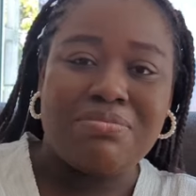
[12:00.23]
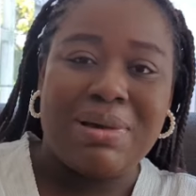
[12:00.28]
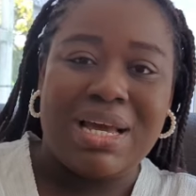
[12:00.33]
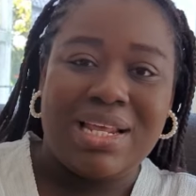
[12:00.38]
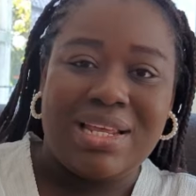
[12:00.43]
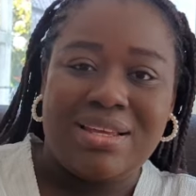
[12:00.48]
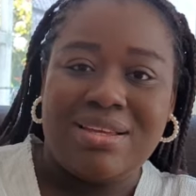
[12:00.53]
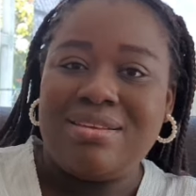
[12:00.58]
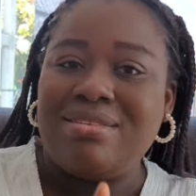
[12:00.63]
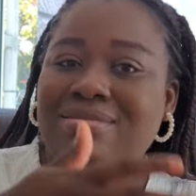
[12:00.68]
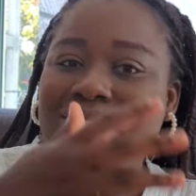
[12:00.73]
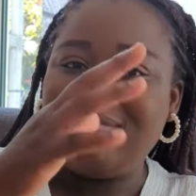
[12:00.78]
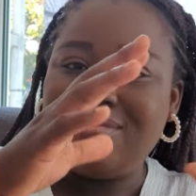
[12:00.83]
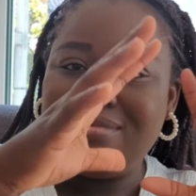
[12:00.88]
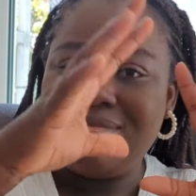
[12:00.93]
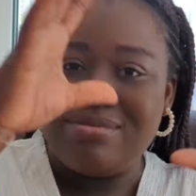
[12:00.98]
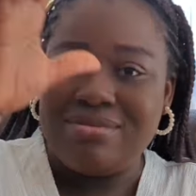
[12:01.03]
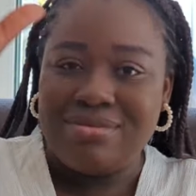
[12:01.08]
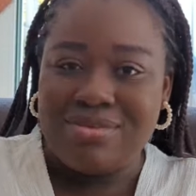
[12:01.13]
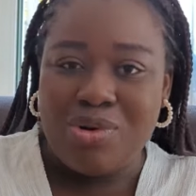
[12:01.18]
my
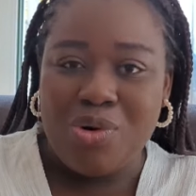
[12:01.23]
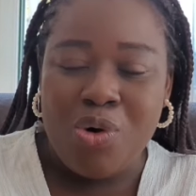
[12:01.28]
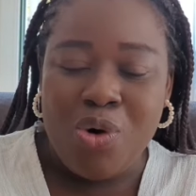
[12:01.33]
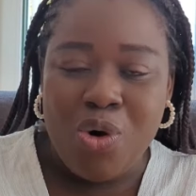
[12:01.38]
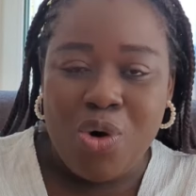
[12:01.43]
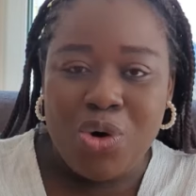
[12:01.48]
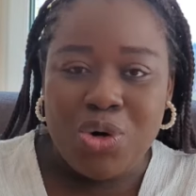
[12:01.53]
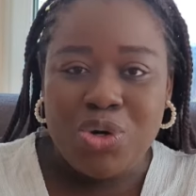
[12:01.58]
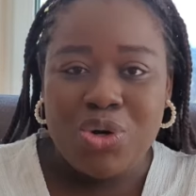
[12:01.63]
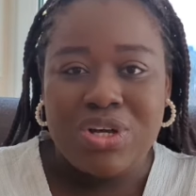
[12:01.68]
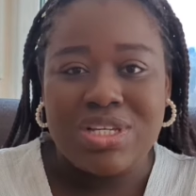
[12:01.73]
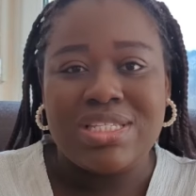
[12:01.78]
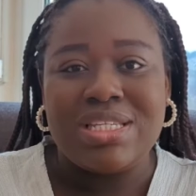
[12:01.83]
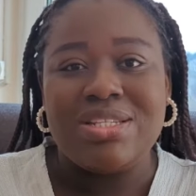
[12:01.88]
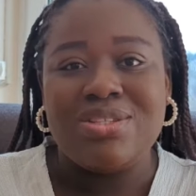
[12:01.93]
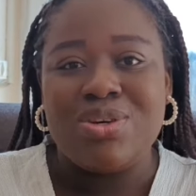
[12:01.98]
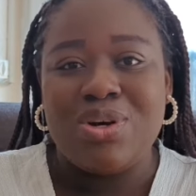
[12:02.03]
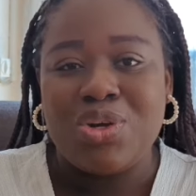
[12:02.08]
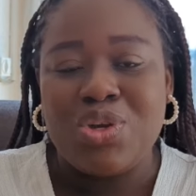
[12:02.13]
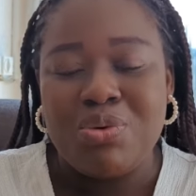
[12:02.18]
whole
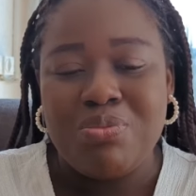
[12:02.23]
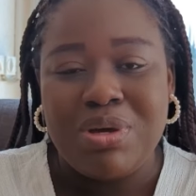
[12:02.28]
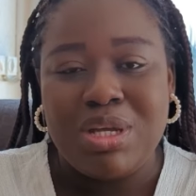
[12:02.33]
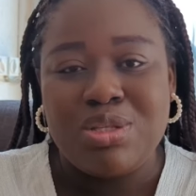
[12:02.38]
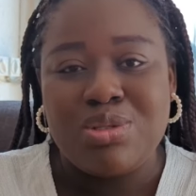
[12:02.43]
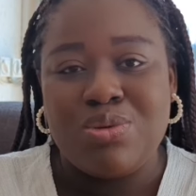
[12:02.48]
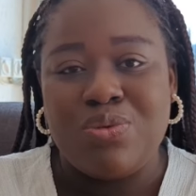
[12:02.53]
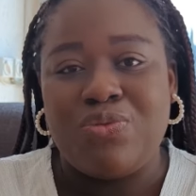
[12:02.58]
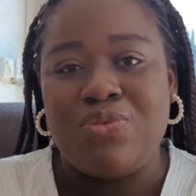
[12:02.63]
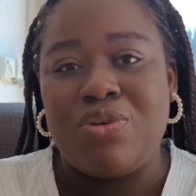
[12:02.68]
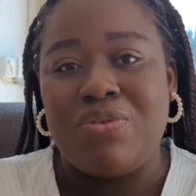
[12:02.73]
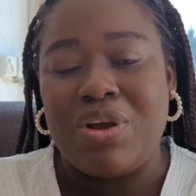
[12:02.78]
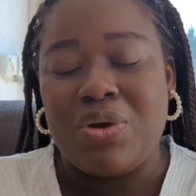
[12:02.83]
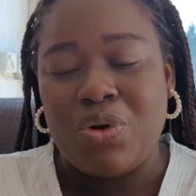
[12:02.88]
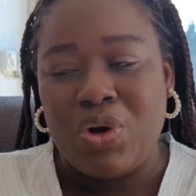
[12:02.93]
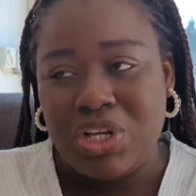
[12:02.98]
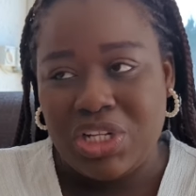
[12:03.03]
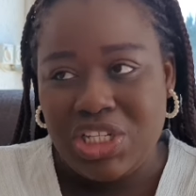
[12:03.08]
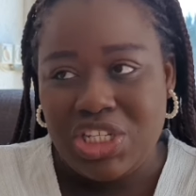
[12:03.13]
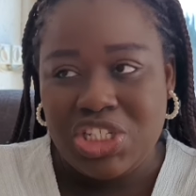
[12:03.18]
nursing document to for
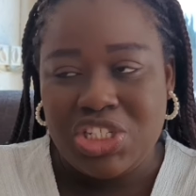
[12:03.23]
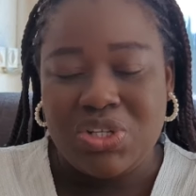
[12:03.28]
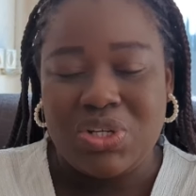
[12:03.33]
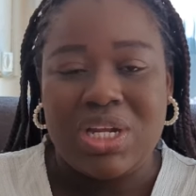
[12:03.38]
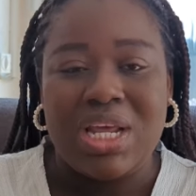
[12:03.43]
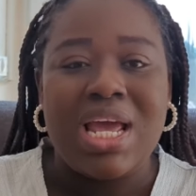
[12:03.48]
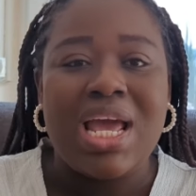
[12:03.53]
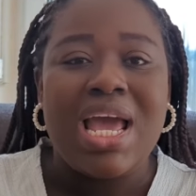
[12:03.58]
recognition.